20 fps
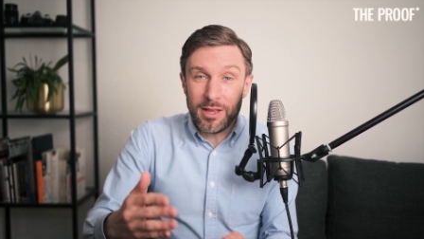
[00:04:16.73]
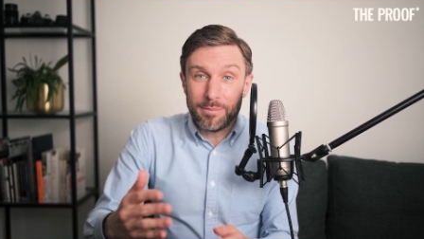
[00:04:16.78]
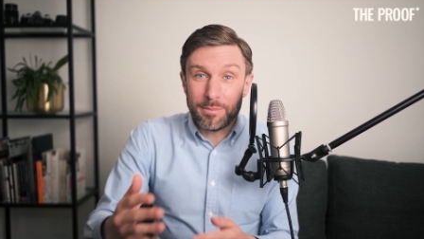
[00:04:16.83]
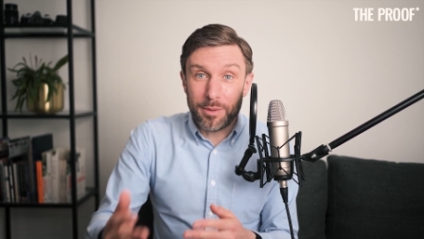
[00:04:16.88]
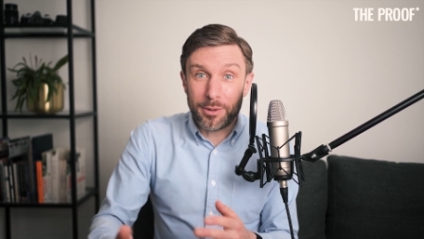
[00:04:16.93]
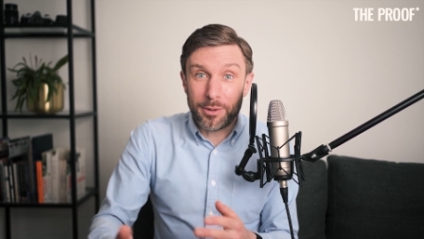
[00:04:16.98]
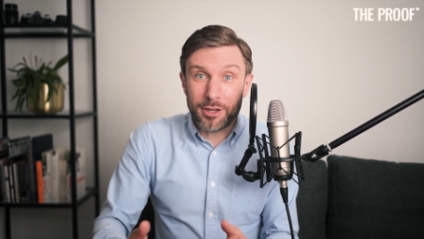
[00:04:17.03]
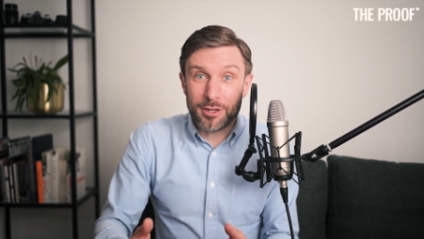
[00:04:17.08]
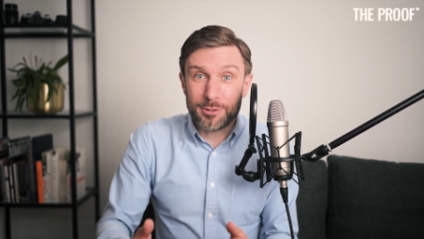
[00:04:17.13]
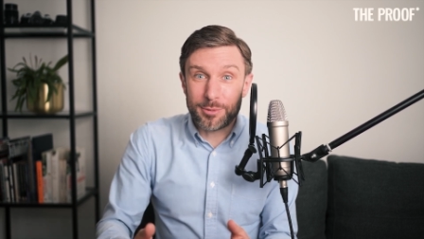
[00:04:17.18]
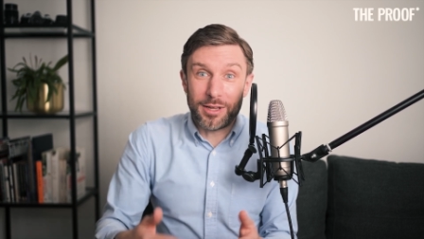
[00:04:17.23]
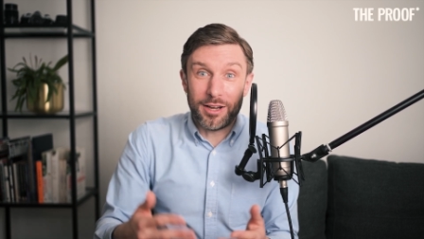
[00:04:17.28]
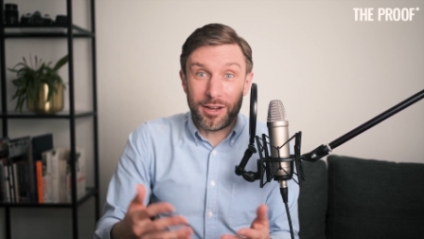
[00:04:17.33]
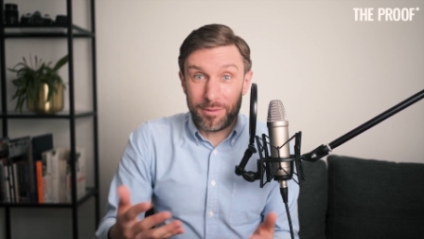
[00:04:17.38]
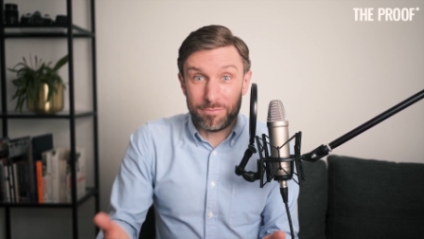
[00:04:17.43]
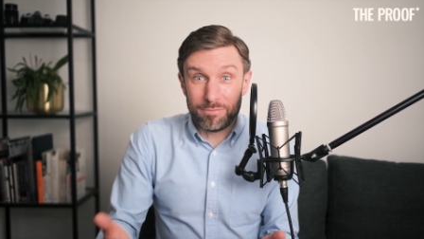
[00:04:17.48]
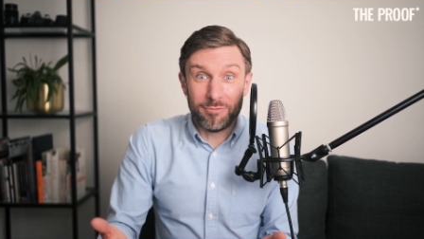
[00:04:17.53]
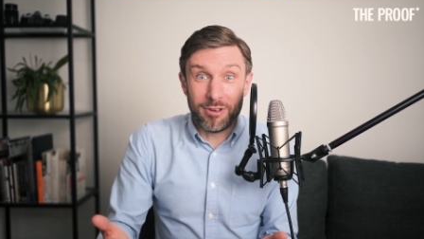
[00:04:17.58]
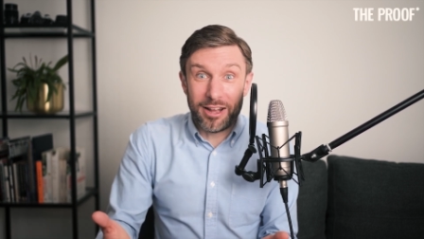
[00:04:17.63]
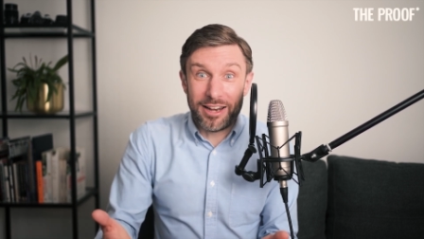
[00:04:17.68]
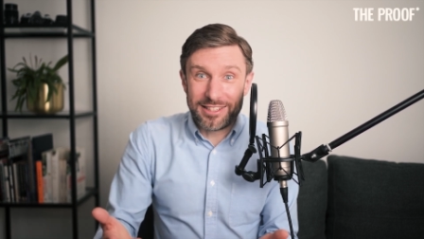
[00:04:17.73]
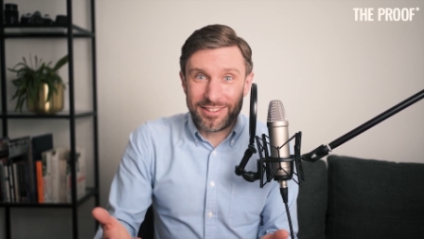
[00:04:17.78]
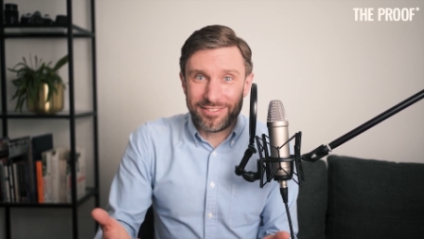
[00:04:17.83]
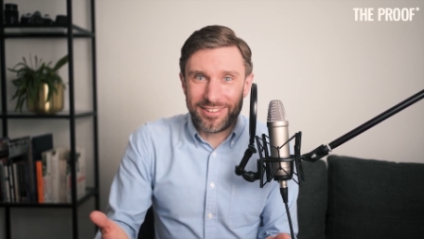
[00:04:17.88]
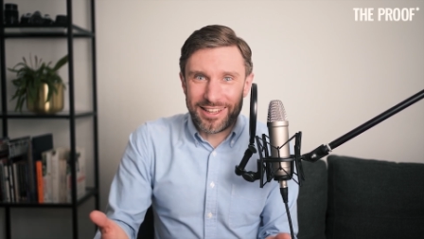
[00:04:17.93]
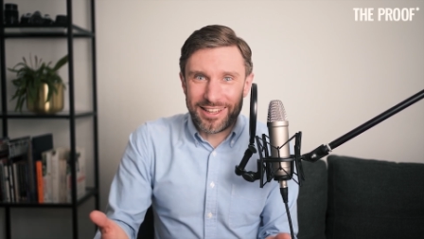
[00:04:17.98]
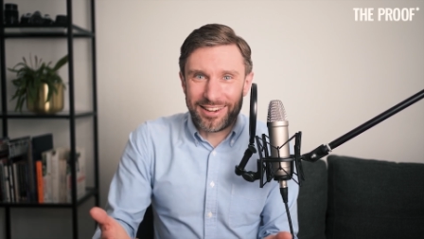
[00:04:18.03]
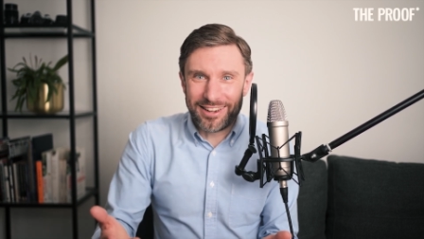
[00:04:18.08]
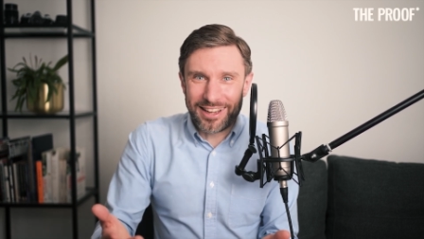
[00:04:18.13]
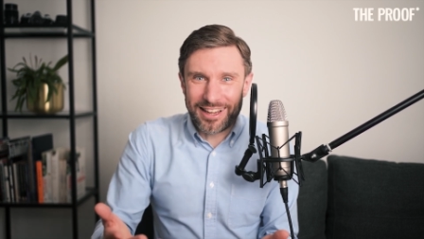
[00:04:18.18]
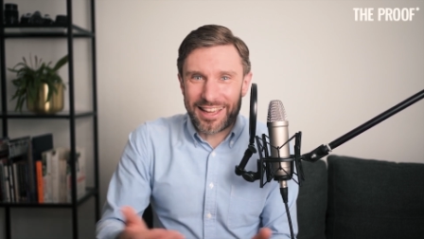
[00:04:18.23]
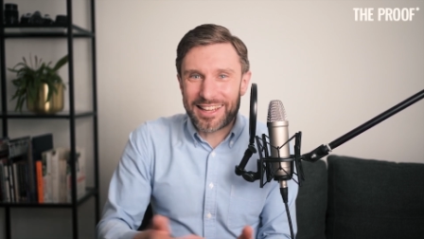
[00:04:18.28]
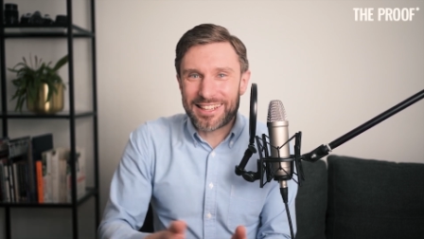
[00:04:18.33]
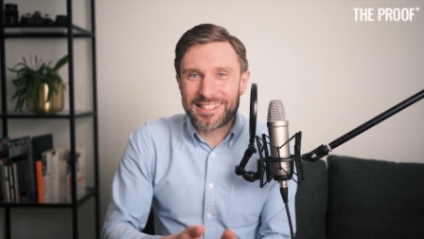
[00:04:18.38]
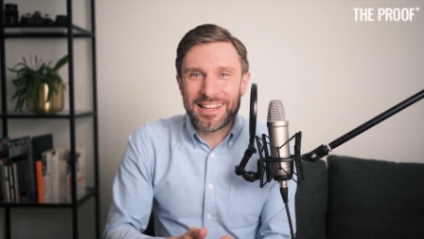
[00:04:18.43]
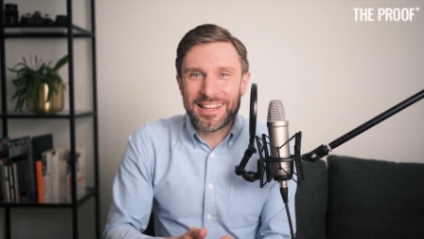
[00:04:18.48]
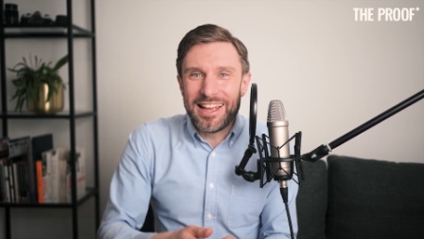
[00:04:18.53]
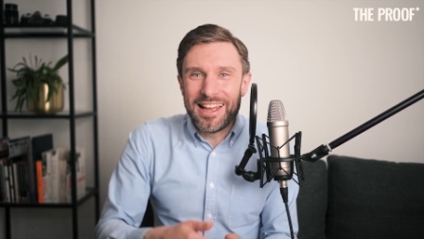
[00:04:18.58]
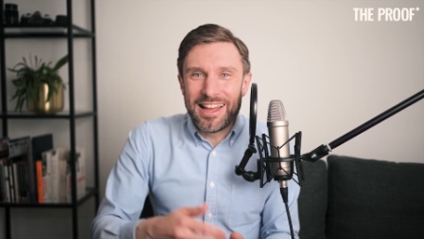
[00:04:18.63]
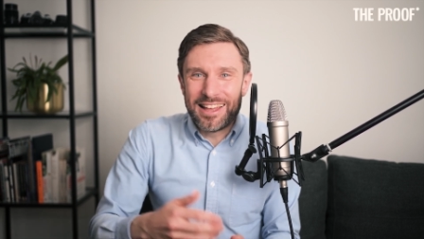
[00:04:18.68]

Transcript: But because we are relatively young, I guess,